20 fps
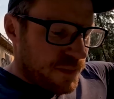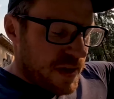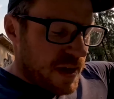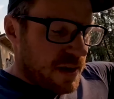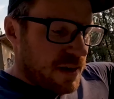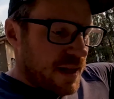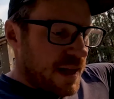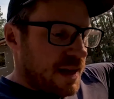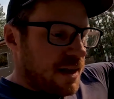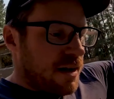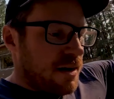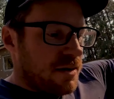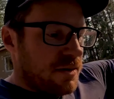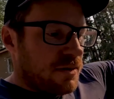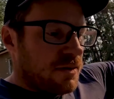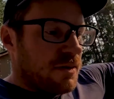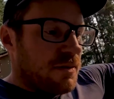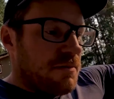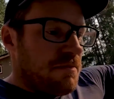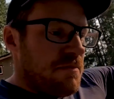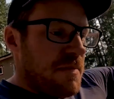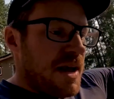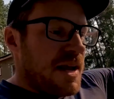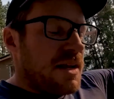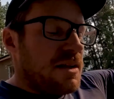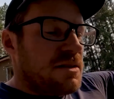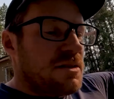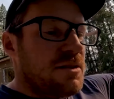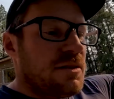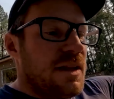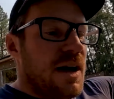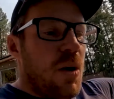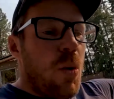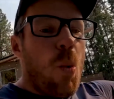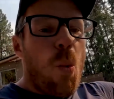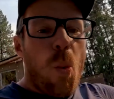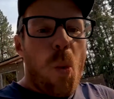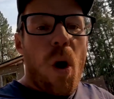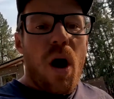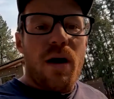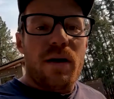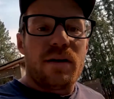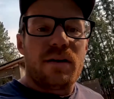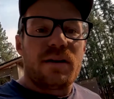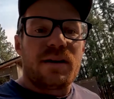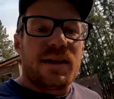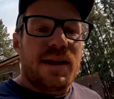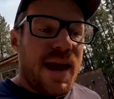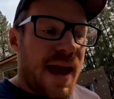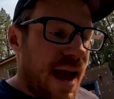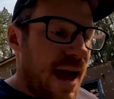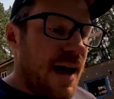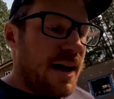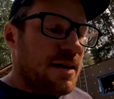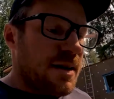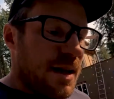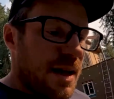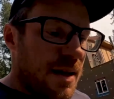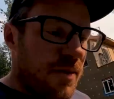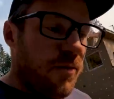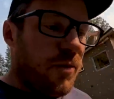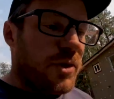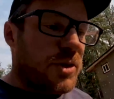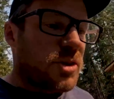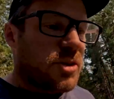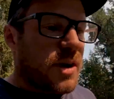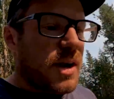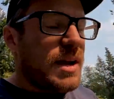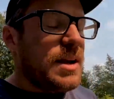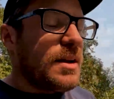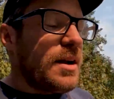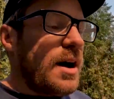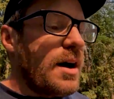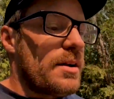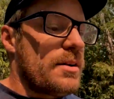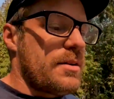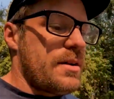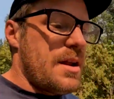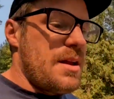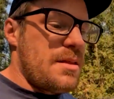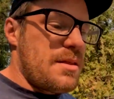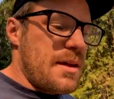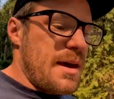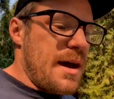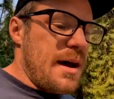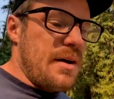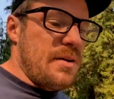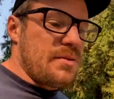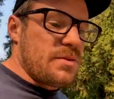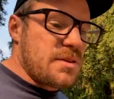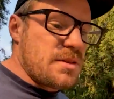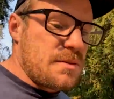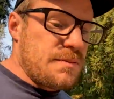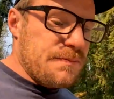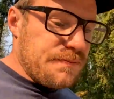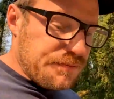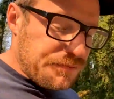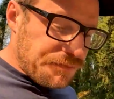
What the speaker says: and like make it so that water can't infiltrate underneath the house.